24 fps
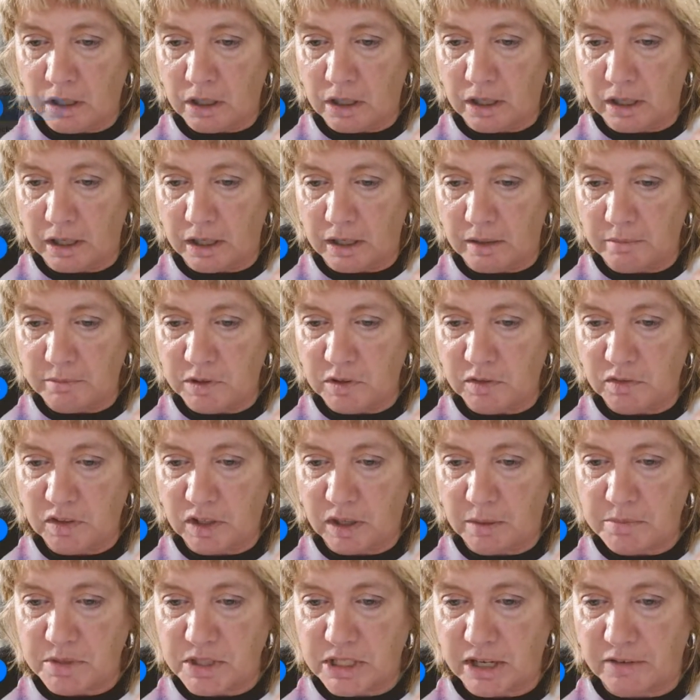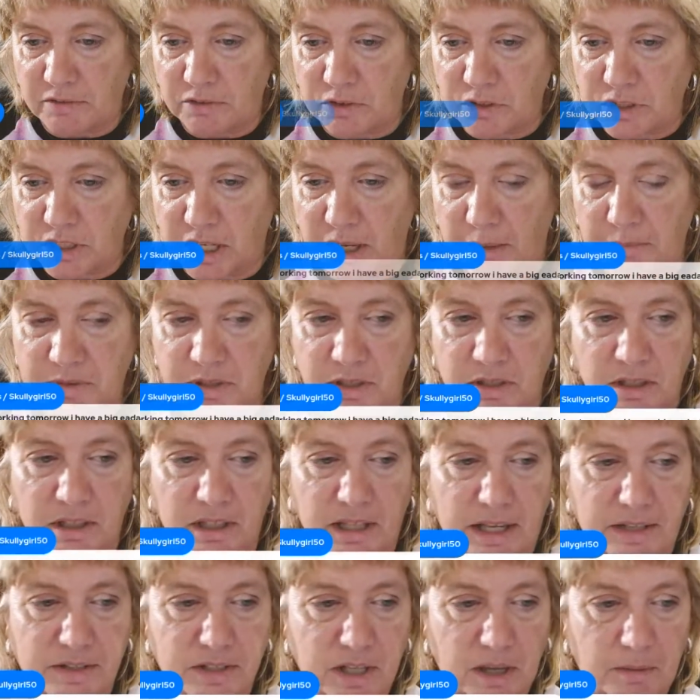Um, you've come several times in the
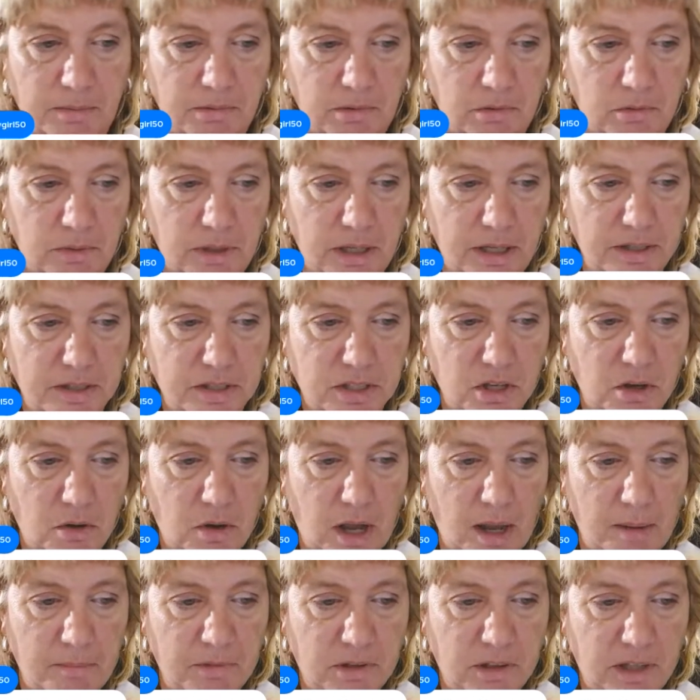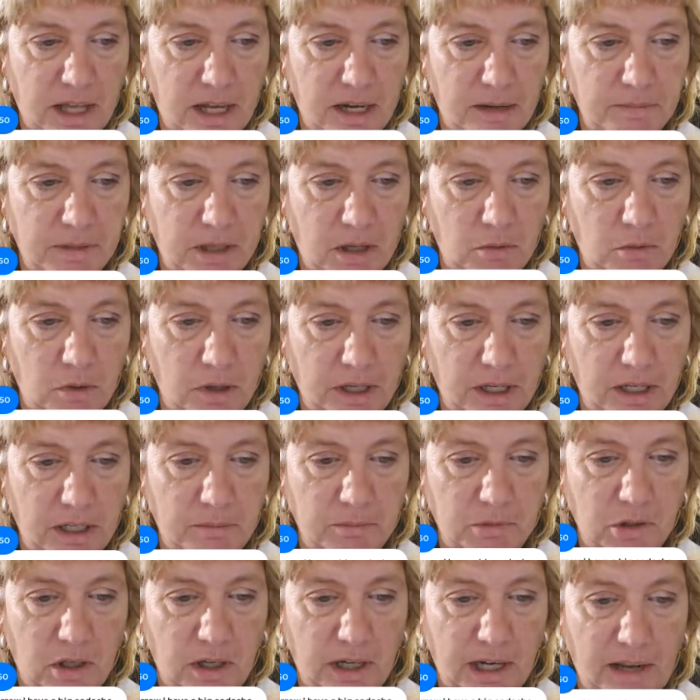last couple of weeks. So I'm glad I'm not working
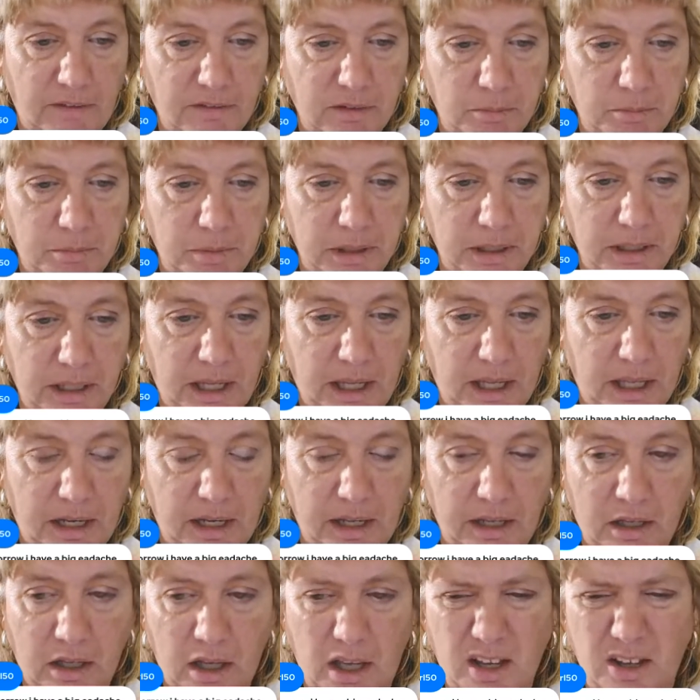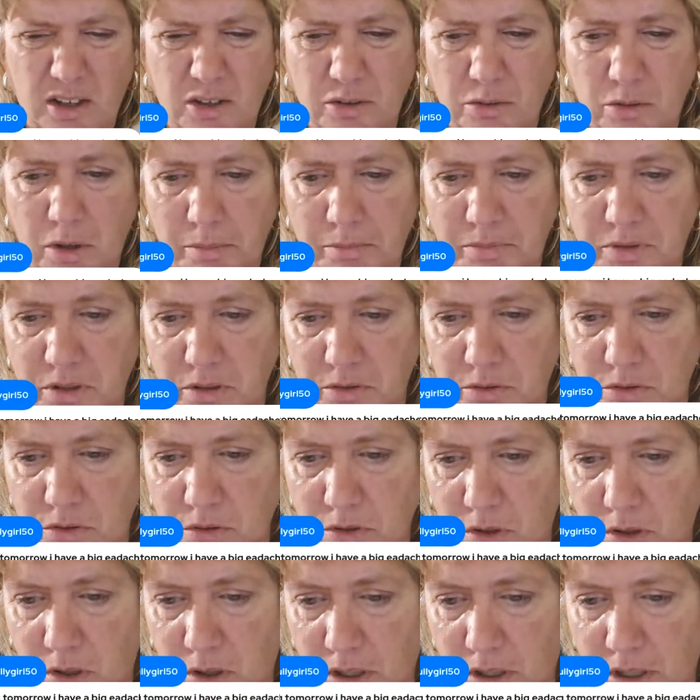tomorrow. I have a big headache. Oh, I'm so
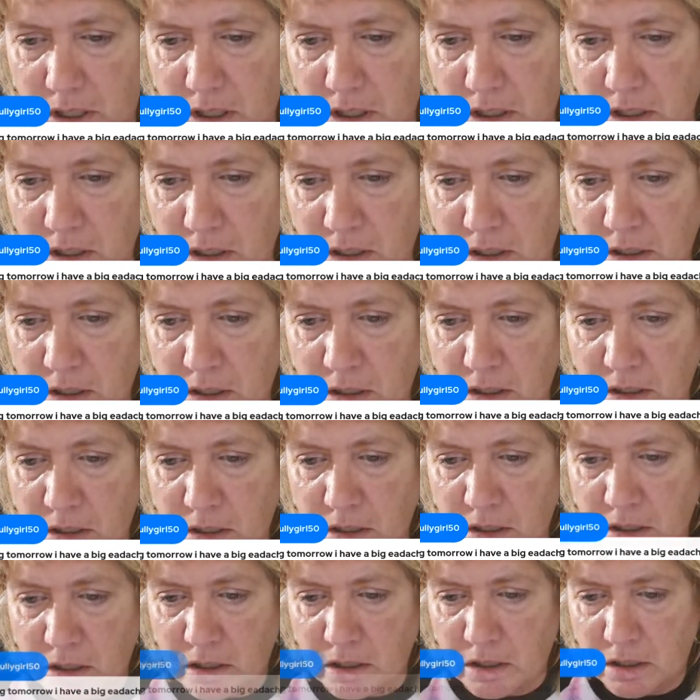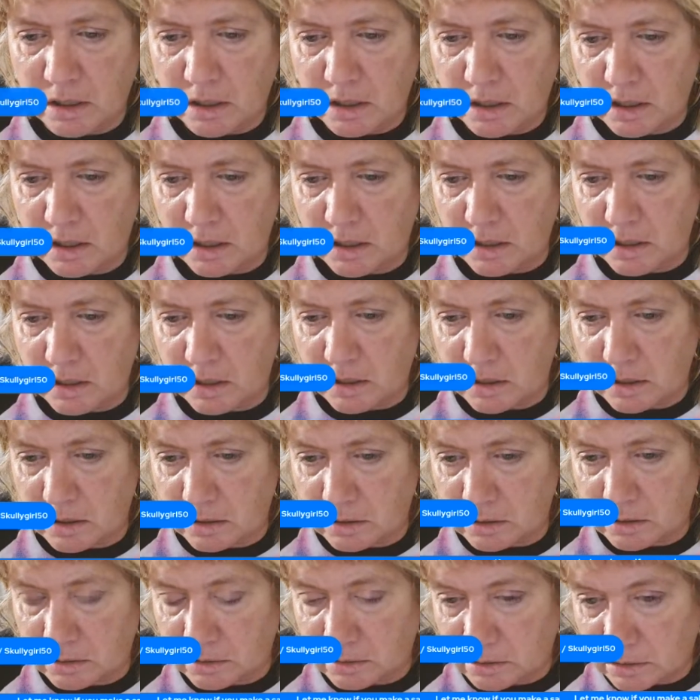sorry. Oh,
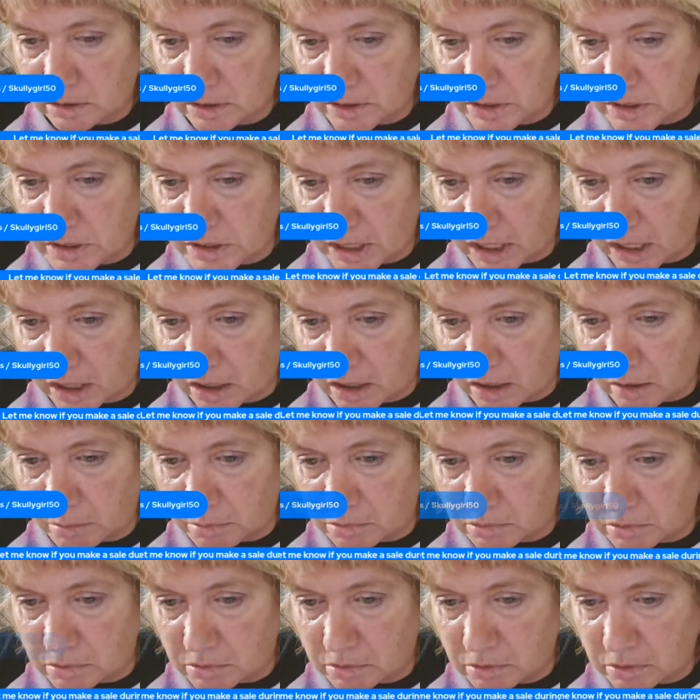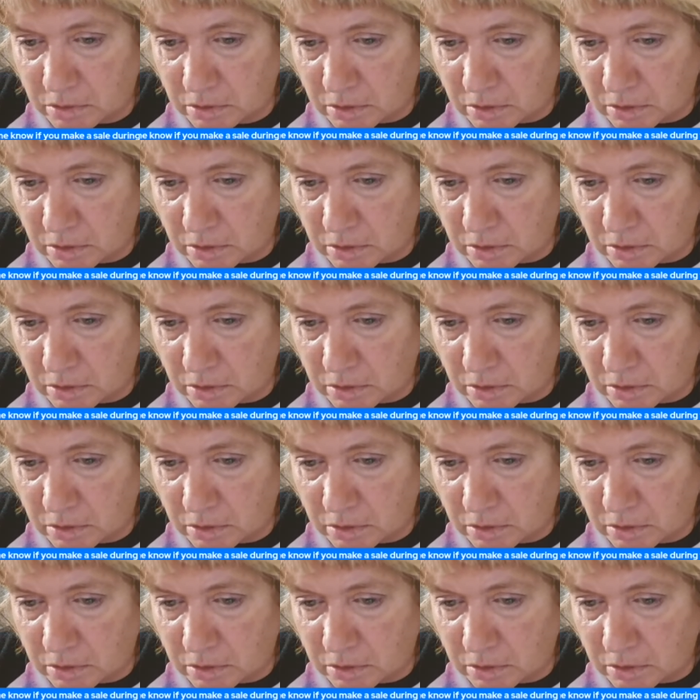that's terrible.